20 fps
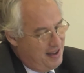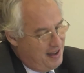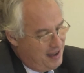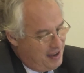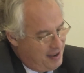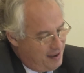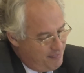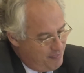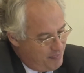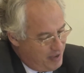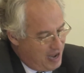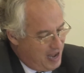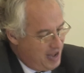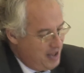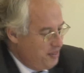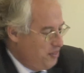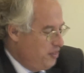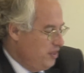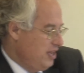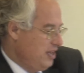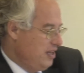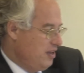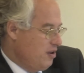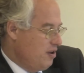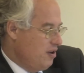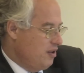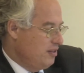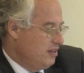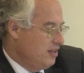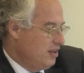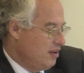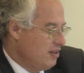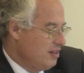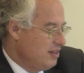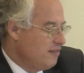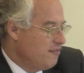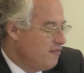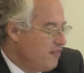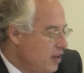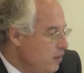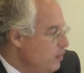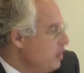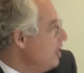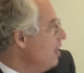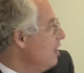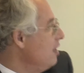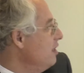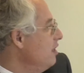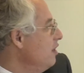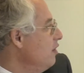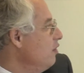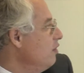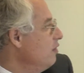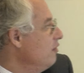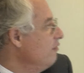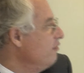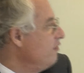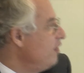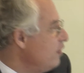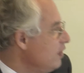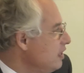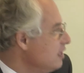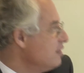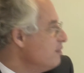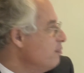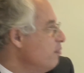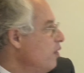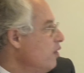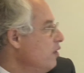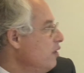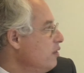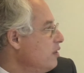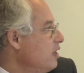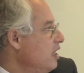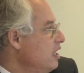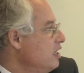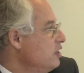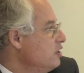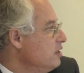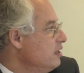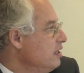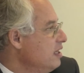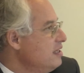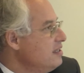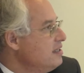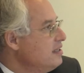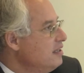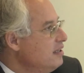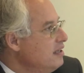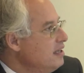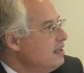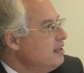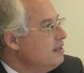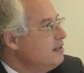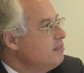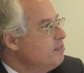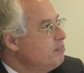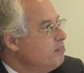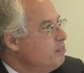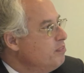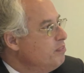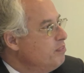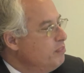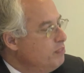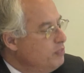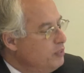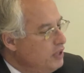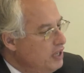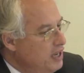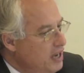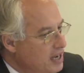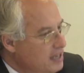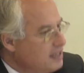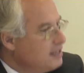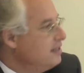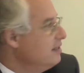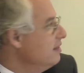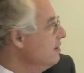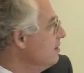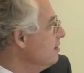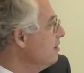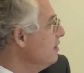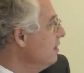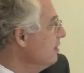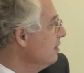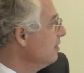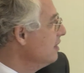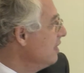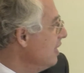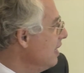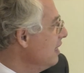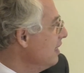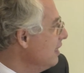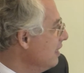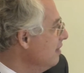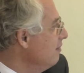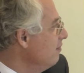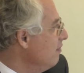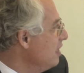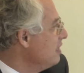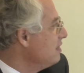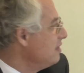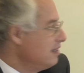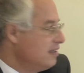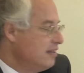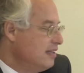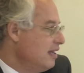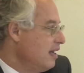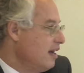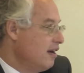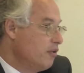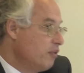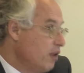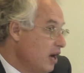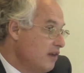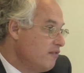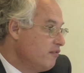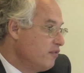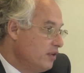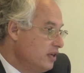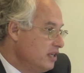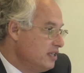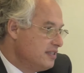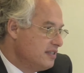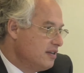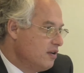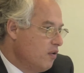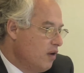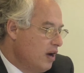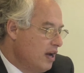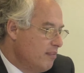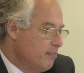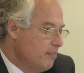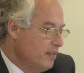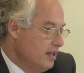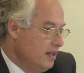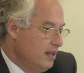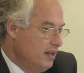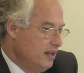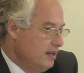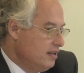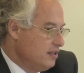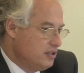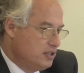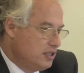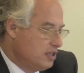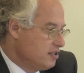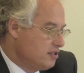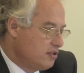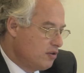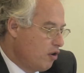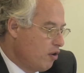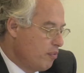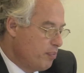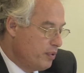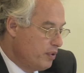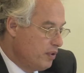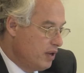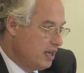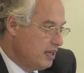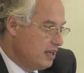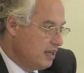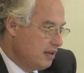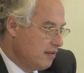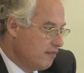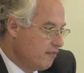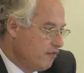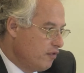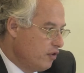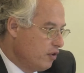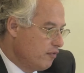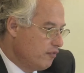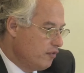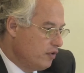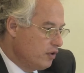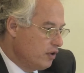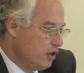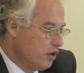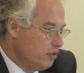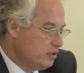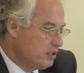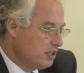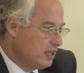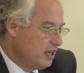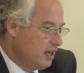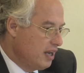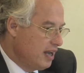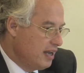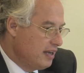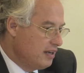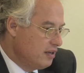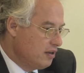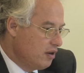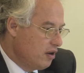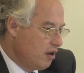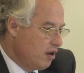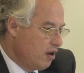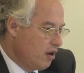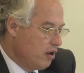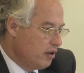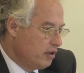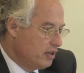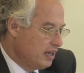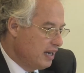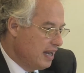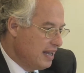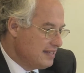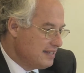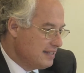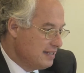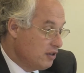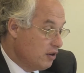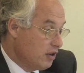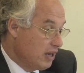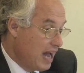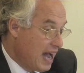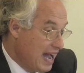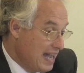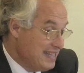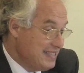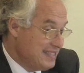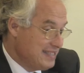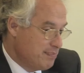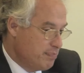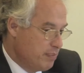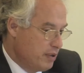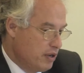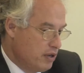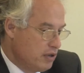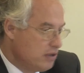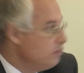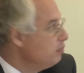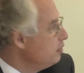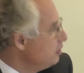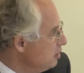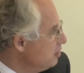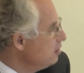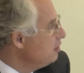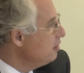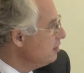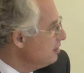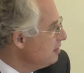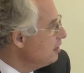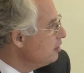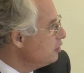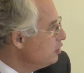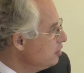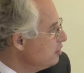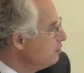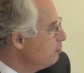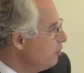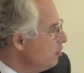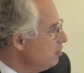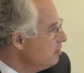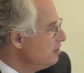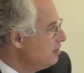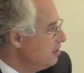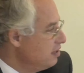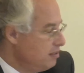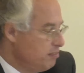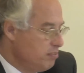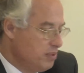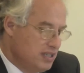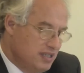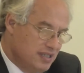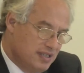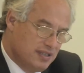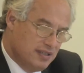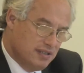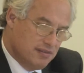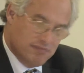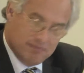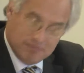um, I think on, on the very unknown, very small location, there's a little reluctance in getting invested there, rightfully so. I'm just operating for, for an old client on an asset on Heinsberg, which is not such a small city, but